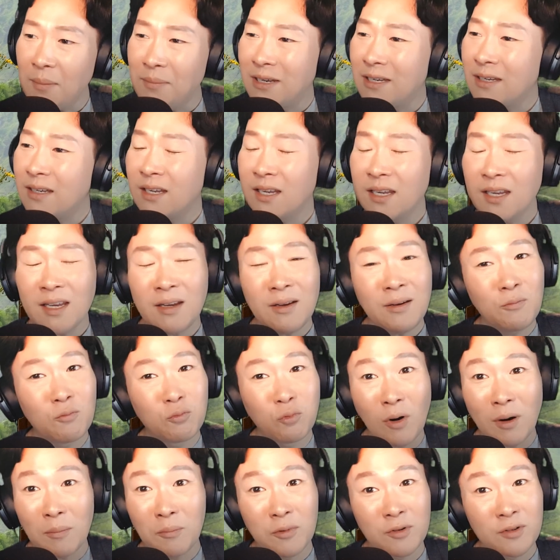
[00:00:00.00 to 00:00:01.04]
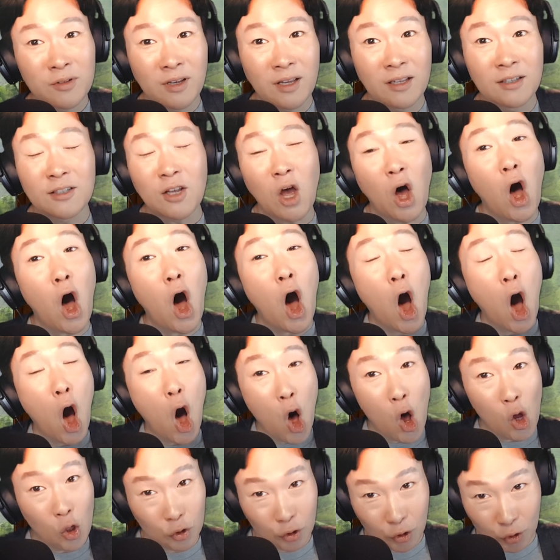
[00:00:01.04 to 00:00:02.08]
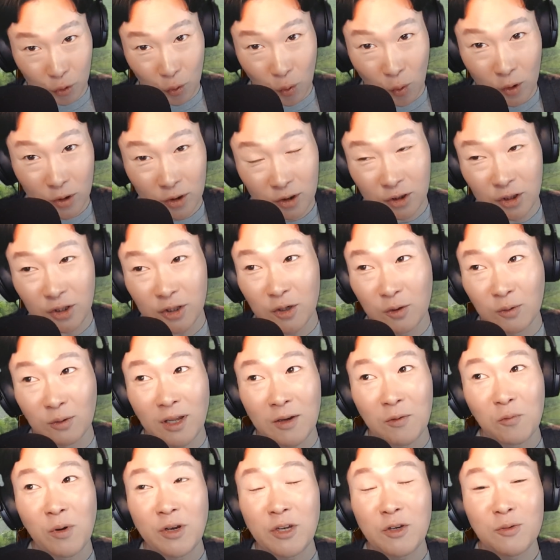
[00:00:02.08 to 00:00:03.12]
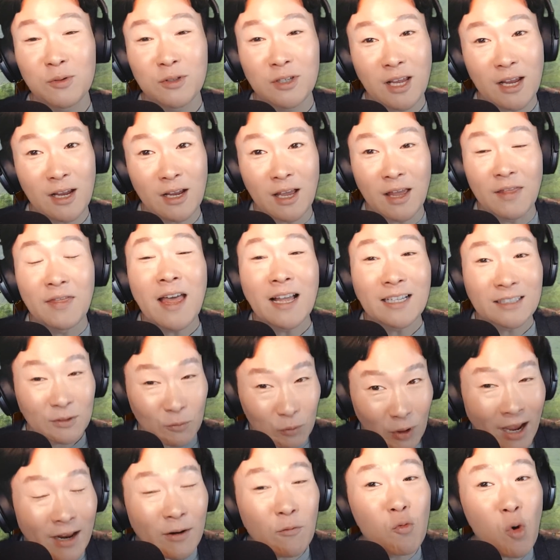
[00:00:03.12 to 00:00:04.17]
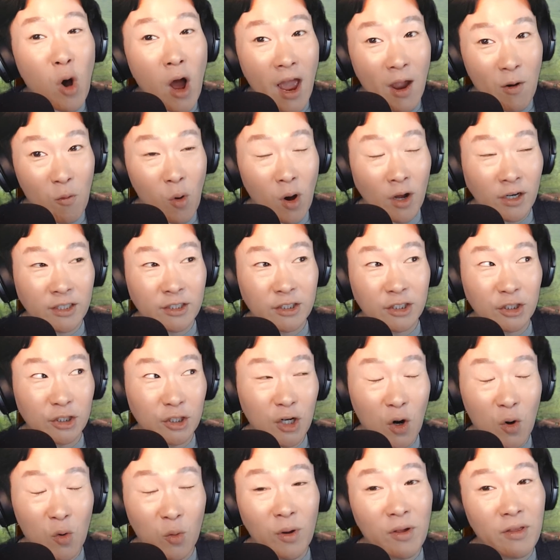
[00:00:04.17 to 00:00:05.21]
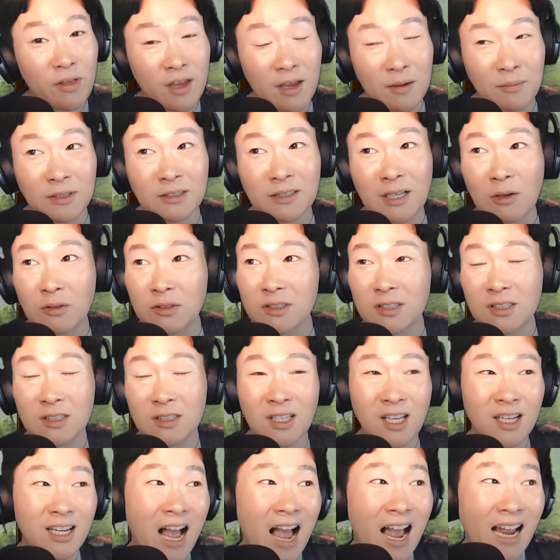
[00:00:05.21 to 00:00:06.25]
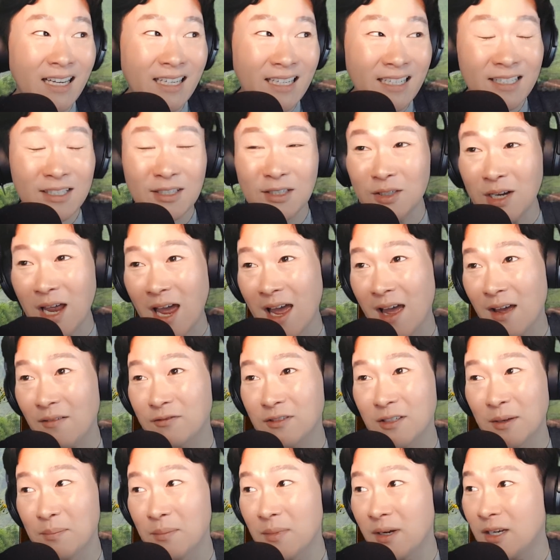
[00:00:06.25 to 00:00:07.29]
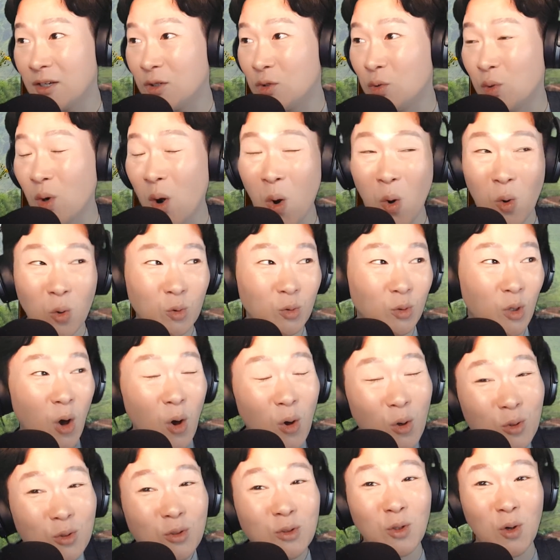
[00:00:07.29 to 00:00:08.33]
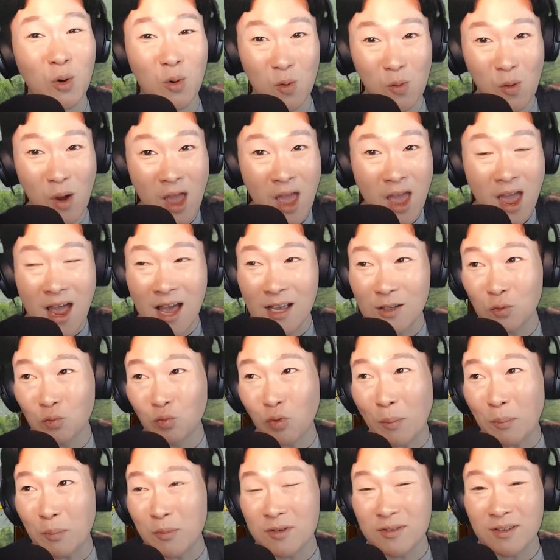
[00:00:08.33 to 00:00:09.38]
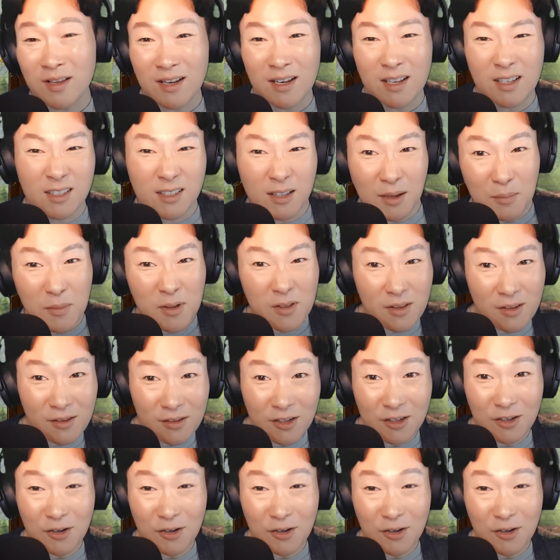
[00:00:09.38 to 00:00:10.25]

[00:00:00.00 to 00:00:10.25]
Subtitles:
he represents all sorts, when you say, and that's kind of why I wanted to go with him, because I was just like, I need to have somebody who also has represented some of the,